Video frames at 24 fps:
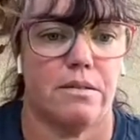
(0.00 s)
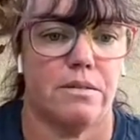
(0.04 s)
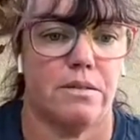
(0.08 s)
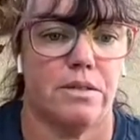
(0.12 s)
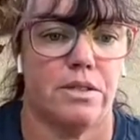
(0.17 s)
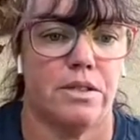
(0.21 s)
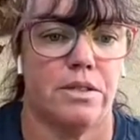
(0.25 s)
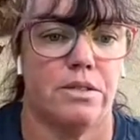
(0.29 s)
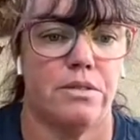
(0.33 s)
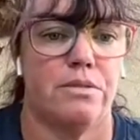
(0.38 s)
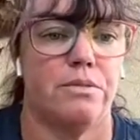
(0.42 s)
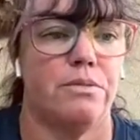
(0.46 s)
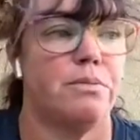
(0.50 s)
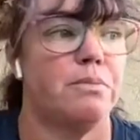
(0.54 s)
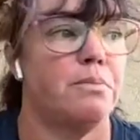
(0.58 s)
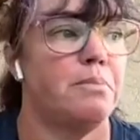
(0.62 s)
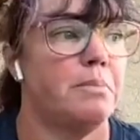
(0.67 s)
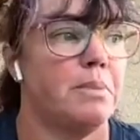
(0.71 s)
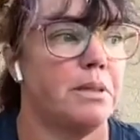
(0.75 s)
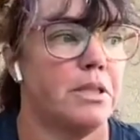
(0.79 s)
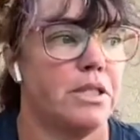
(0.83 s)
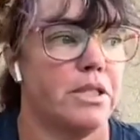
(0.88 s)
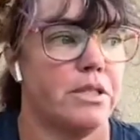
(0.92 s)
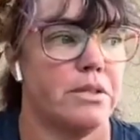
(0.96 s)
you,
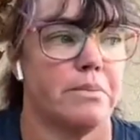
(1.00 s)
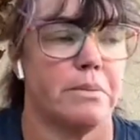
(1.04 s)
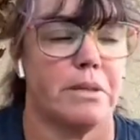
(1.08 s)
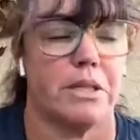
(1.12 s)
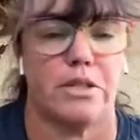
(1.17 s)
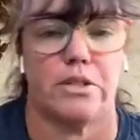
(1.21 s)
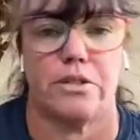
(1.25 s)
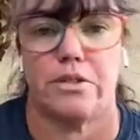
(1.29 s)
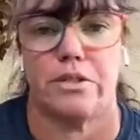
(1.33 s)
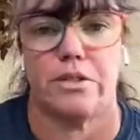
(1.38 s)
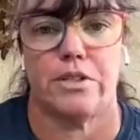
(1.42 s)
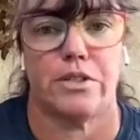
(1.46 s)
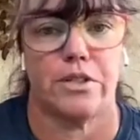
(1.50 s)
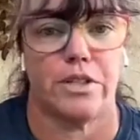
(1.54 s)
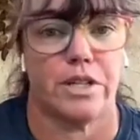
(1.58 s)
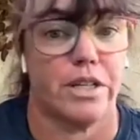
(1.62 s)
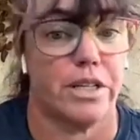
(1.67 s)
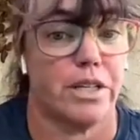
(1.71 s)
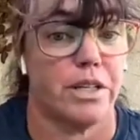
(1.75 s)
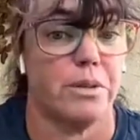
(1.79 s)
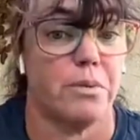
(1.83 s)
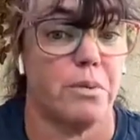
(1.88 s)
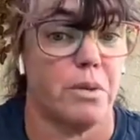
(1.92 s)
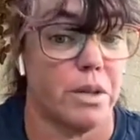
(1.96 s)
but just make sure that you're
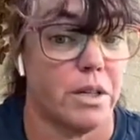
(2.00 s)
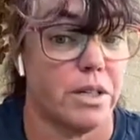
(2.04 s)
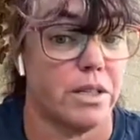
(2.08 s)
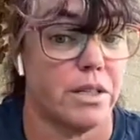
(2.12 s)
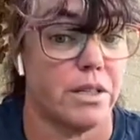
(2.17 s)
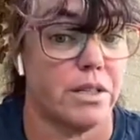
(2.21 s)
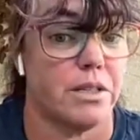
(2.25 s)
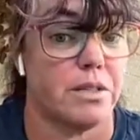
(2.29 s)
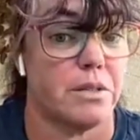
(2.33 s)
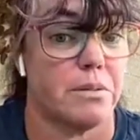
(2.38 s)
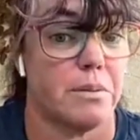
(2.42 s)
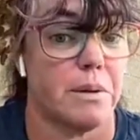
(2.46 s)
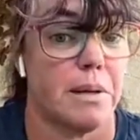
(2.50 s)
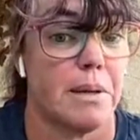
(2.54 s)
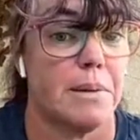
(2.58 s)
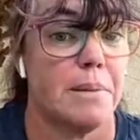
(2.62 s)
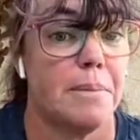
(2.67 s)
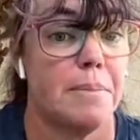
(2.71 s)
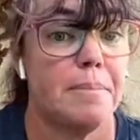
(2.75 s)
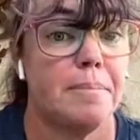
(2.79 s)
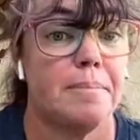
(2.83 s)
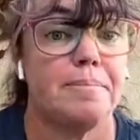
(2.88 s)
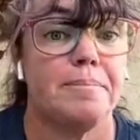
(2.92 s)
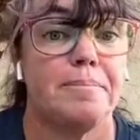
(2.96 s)
getting the work done as
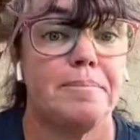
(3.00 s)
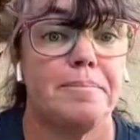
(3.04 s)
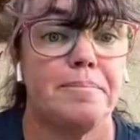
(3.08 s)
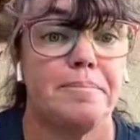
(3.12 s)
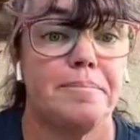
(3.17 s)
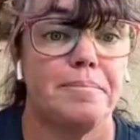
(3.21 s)
well.